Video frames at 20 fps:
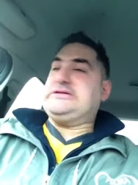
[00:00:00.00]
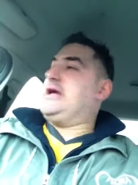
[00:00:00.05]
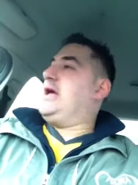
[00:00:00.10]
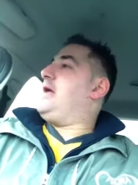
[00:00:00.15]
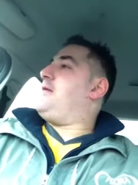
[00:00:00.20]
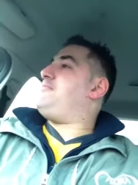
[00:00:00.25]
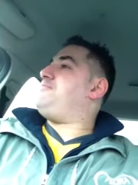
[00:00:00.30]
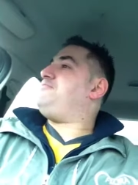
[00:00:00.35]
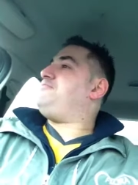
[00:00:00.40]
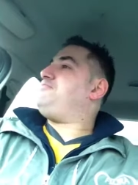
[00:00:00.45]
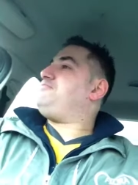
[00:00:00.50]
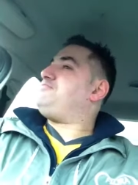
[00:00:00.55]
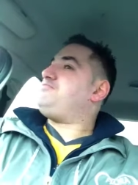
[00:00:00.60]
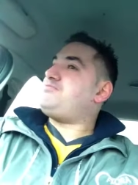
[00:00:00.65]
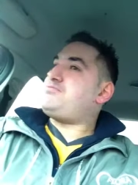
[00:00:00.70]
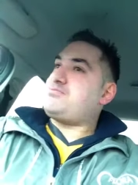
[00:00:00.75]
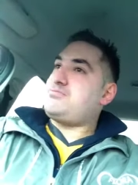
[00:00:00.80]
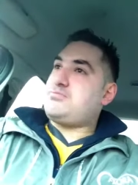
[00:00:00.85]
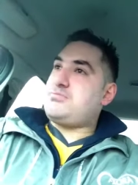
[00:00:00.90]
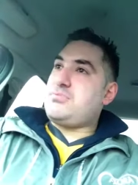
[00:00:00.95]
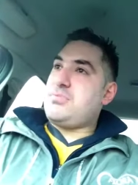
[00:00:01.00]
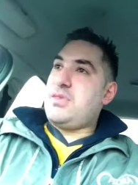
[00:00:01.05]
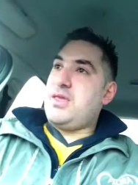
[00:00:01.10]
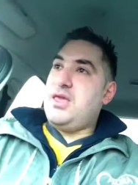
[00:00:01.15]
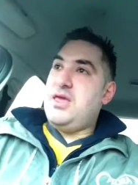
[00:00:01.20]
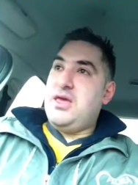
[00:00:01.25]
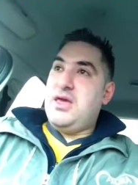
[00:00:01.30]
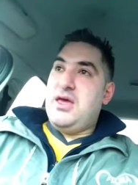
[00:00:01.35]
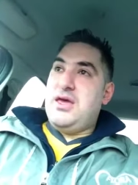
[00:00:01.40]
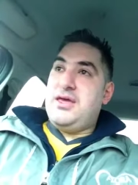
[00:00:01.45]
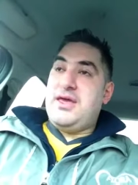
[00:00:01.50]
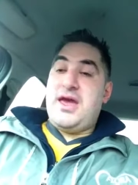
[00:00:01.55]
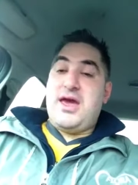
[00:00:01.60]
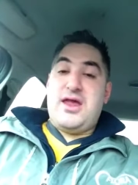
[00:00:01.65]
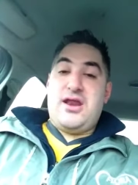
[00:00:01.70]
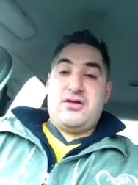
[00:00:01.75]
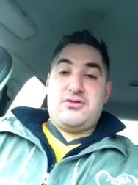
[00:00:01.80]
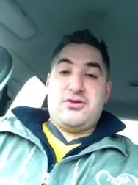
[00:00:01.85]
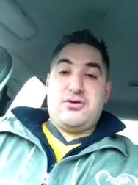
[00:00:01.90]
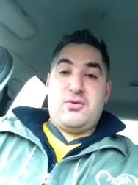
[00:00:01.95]
Um, yeah,
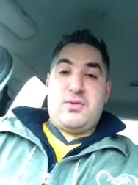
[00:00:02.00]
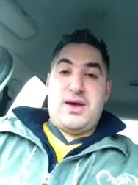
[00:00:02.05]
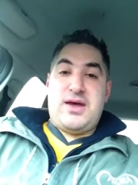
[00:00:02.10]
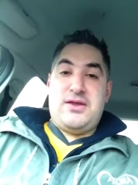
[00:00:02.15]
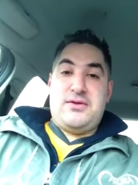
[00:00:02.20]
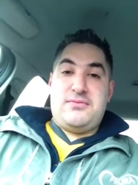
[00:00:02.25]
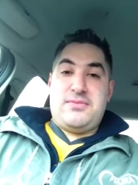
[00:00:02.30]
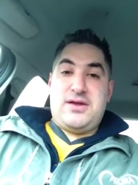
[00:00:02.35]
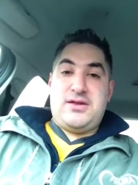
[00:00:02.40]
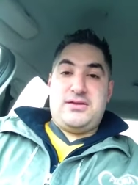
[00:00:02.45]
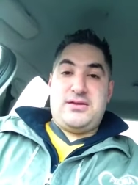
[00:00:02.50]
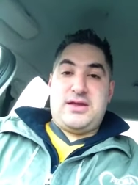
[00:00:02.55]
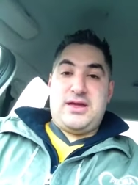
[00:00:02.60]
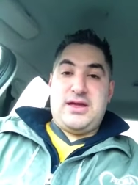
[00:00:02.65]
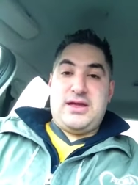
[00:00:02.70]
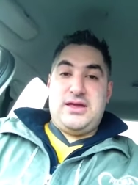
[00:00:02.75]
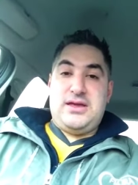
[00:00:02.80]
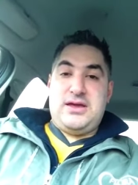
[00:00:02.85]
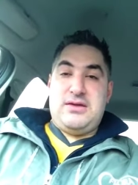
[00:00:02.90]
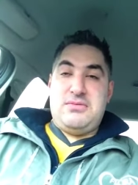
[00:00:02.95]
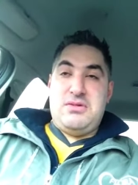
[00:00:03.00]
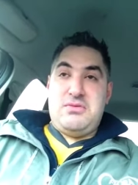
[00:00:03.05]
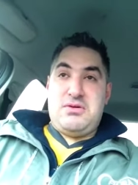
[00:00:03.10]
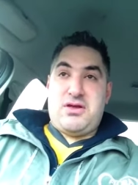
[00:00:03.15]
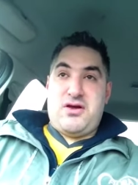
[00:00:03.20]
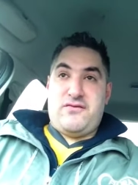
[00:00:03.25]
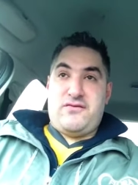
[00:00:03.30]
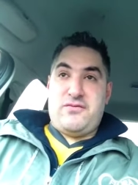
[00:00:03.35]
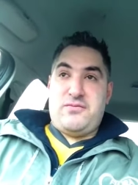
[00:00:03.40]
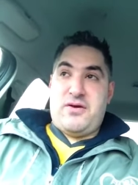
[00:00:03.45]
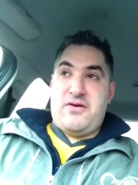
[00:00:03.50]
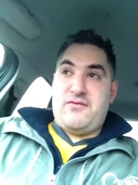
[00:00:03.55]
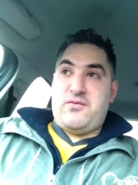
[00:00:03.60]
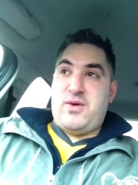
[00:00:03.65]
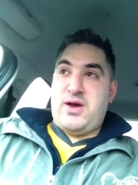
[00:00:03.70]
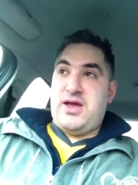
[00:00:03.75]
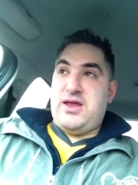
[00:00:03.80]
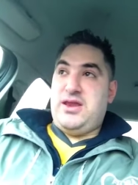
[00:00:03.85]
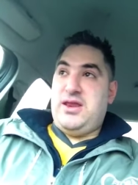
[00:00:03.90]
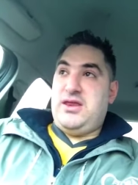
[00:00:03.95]
and I'll do weigh-in on Monday. Uh, me and my girlfriend are both
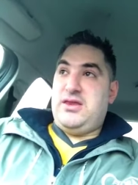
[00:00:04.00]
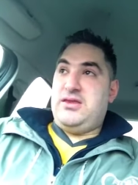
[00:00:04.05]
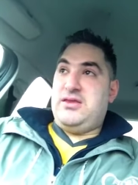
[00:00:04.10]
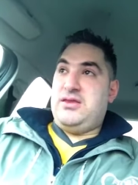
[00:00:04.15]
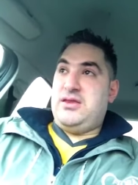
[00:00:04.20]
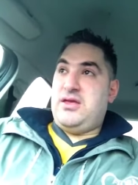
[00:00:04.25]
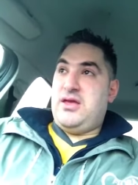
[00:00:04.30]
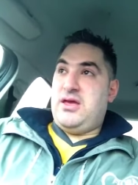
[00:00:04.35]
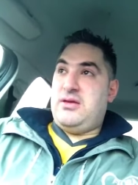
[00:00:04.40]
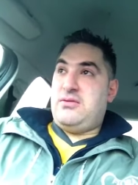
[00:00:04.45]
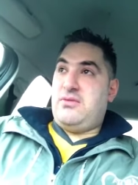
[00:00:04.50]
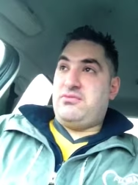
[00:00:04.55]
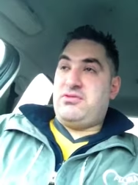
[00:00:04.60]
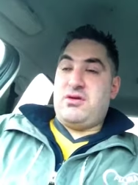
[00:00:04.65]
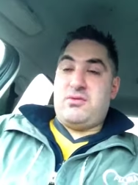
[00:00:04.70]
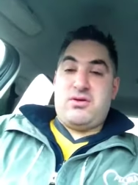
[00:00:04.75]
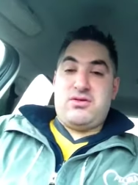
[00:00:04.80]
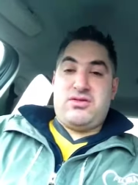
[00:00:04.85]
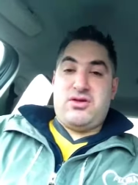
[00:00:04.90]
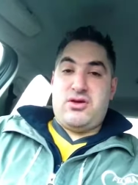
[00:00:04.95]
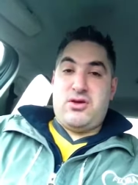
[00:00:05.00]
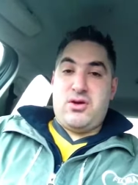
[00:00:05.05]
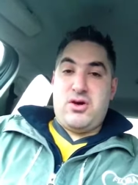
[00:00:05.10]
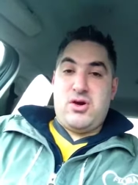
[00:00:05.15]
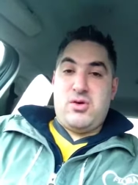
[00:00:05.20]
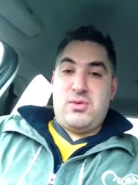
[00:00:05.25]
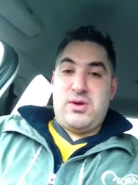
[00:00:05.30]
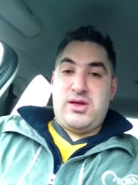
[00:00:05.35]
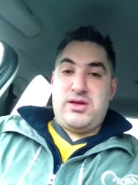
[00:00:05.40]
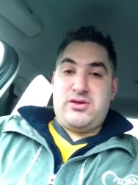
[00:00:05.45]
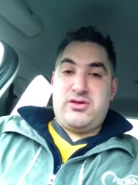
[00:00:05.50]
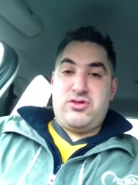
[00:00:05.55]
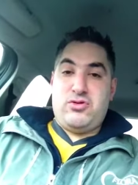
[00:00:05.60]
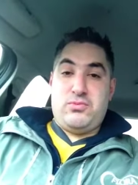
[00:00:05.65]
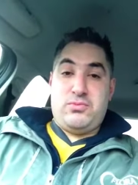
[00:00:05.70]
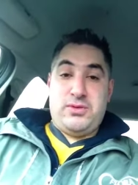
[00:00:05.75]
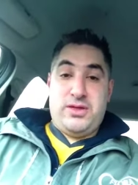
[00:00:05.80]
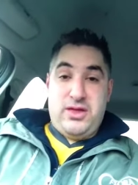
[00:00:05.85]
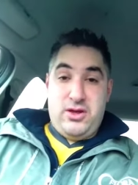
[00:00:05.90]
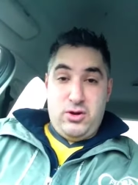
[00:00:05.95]
weighing in. Uh, obviously, I won't tell you her weight because
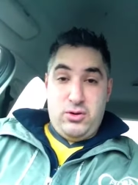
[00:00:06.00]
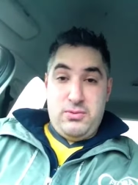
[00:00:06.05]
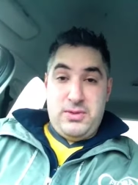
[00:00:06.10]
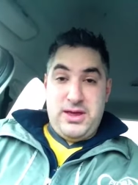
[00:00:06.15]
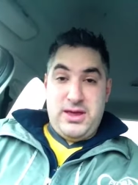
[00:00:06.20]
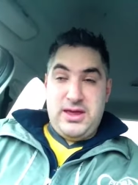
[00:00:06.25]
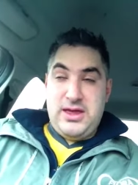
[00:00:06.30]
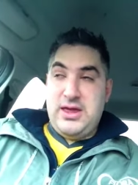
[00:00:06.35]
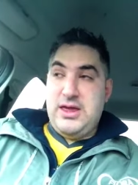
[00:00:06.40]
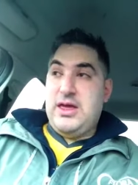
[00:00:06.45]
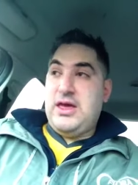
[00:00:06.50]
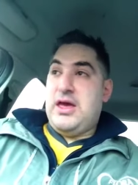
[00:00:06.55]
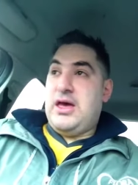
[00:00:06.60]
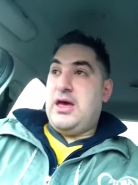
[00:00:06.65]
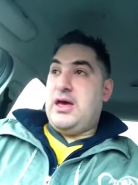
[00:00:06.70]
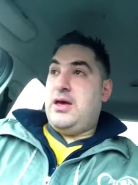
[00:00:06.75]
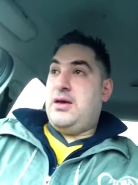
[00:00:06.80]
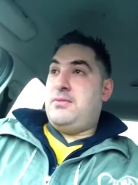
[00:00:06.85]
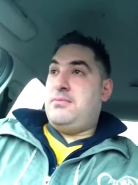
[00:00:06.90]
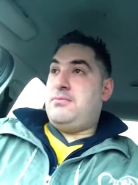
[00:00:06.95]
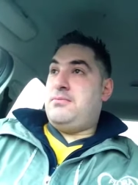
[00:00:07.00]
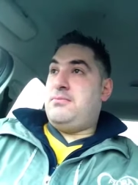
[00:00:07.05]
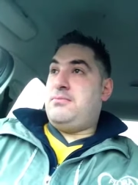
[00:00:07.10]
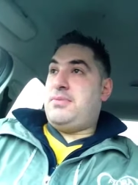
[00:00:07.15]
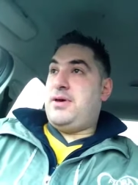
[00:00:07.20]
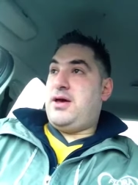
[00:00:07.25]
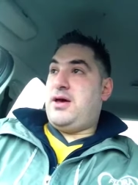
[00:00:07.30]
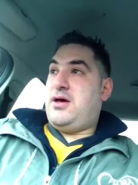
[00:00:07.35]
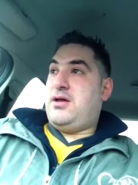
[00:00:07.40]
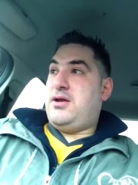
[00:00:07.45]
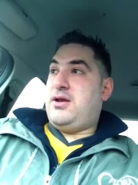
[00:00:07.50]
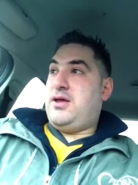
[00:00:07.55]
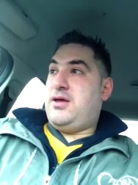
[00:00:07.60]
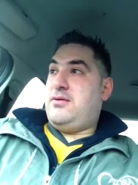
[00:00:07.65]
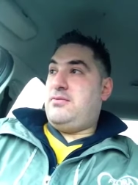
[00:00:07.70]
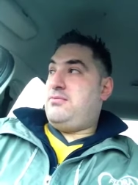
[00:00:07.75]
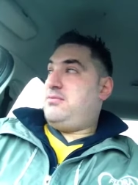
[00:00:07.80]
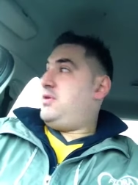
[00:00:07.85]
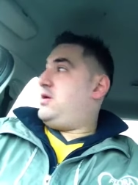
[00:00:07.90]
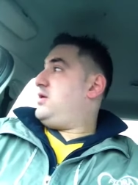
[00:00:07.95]
you'll kill me. Um, but I'll
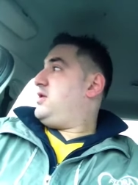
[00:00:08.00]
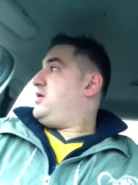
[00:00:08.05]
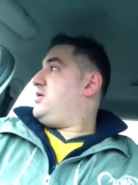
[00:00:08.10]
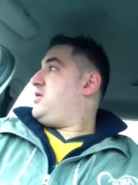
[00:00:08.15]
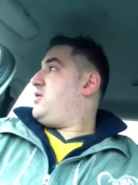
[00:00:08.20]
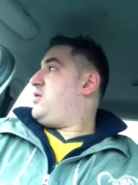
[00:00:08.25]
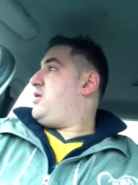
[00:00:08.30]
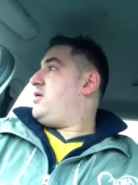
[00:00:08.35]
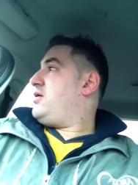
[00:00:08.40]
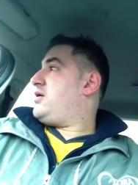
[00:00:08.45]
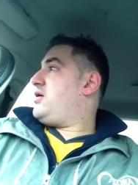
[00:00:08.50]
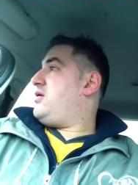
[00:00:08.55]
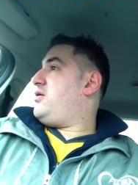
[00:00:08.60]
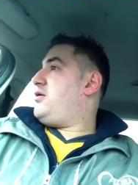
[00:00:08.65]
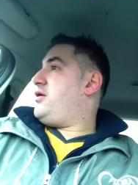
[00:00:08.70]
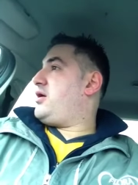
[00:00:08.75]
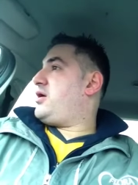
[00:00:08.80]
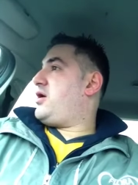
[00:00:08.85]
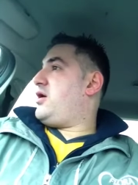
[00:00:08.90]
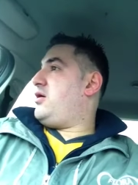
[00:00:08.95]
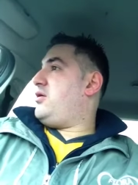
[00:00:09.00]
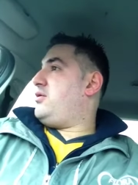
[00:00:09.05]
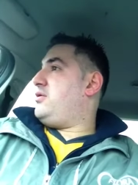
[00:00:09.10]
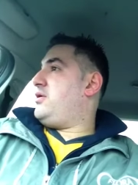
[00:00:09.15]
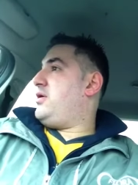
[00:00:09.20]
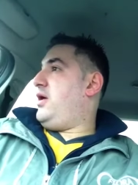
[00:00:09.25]
um, I'll let you know how, how I go.